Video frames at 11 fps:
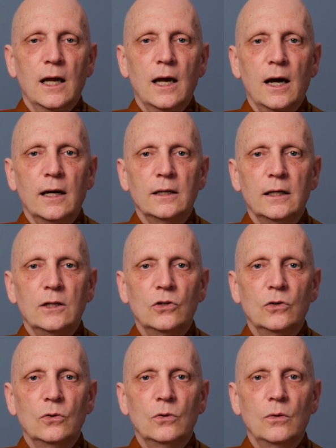I need
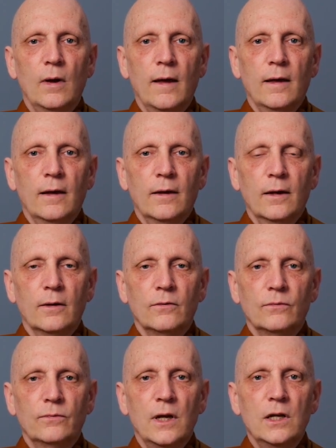to
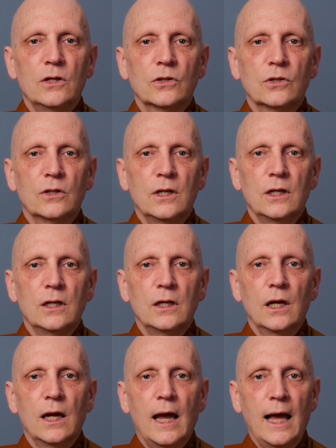face
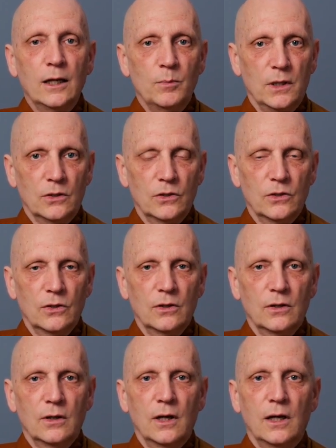the elements.
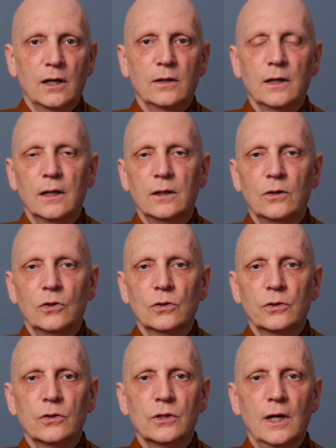And in
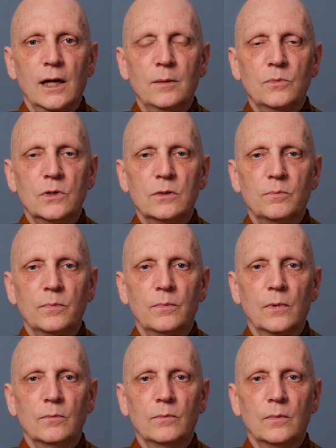earlier times,
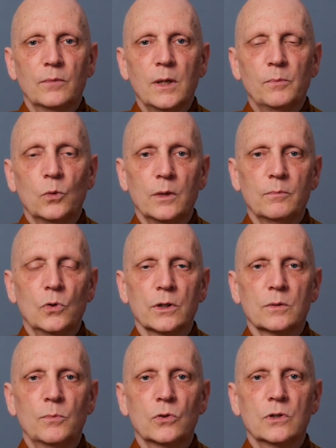people were more
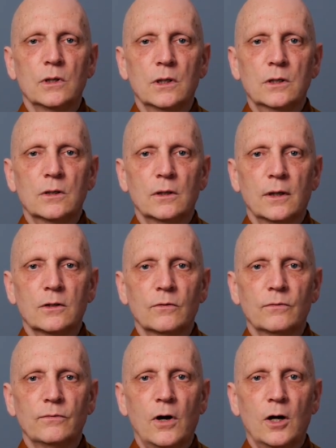exposed to this. Lots of
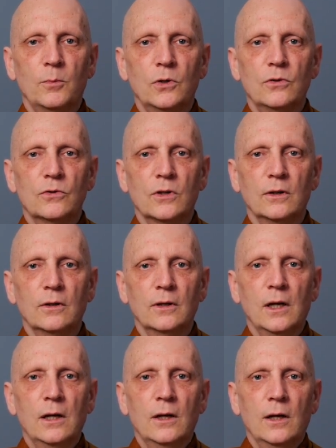farmers and
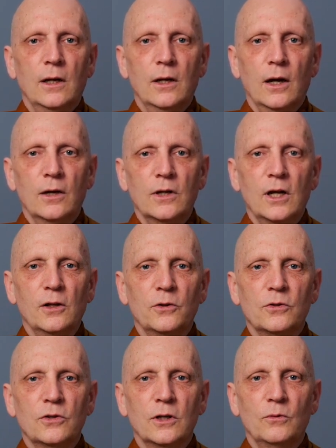
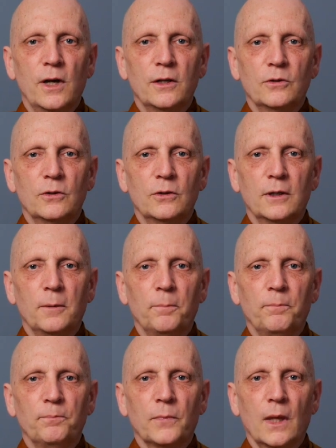sailors in rather
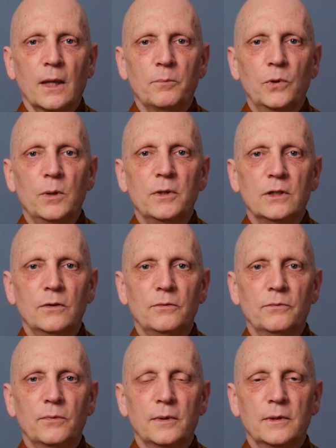
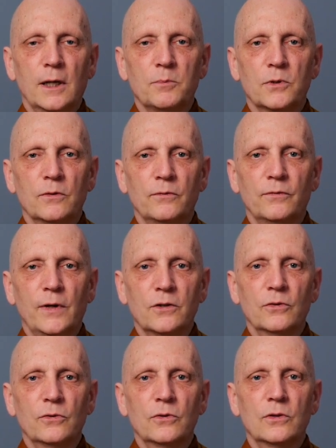primitive types of
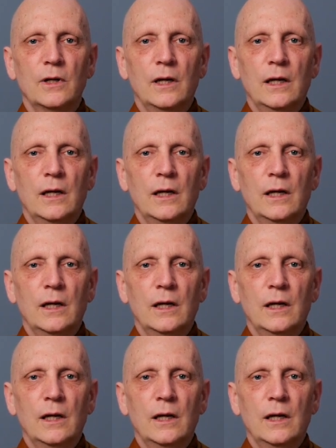vessels.